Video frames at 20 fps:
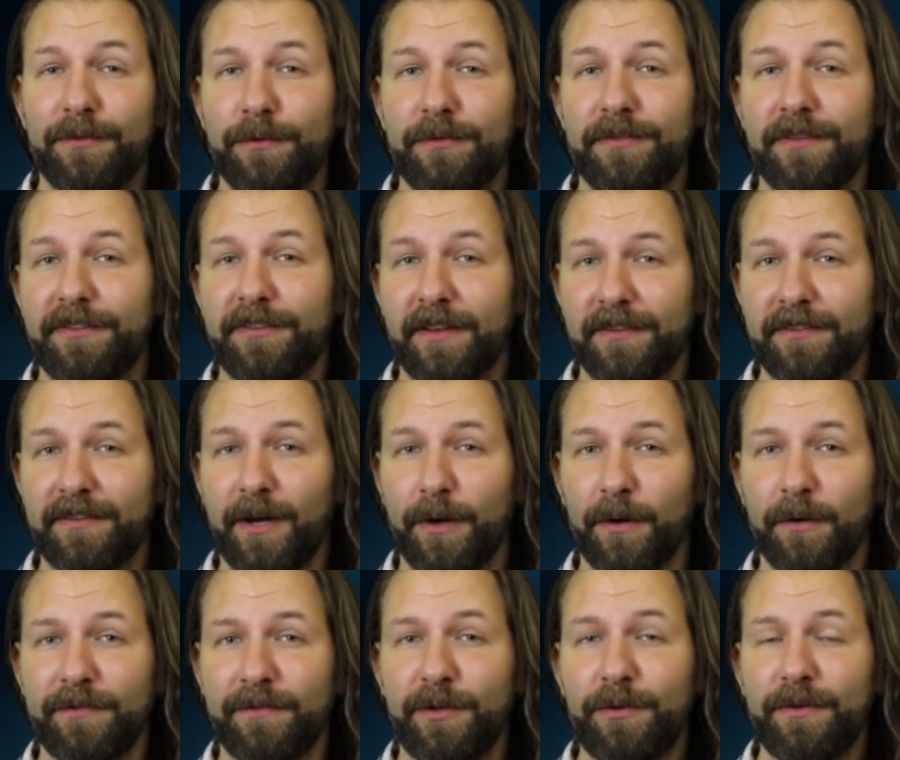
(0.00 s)
who suggested I
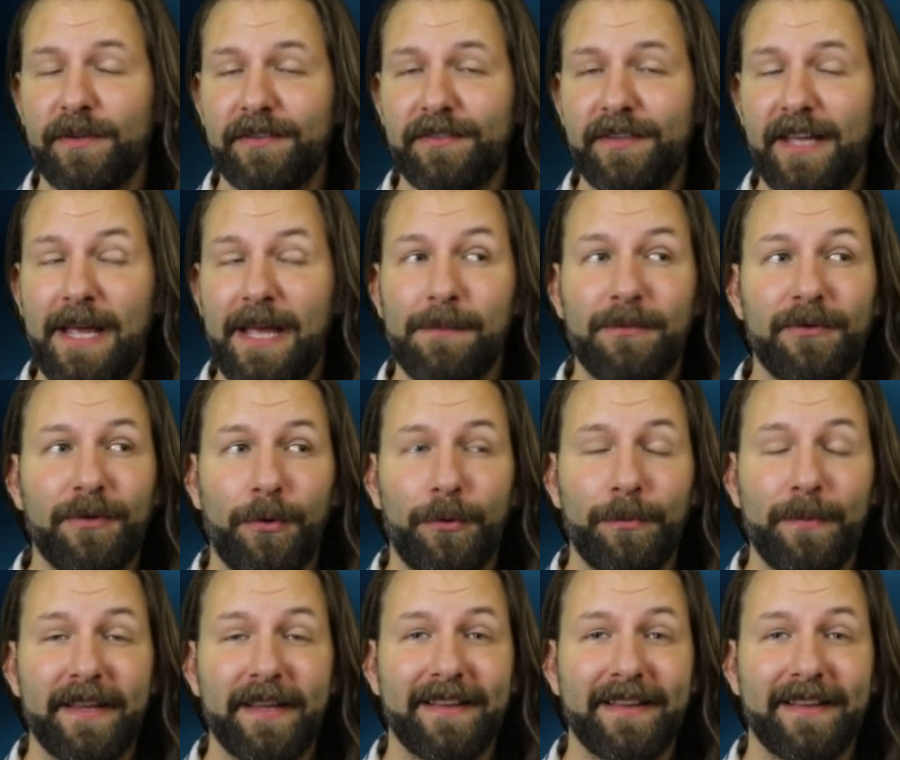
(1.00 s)
review this game told me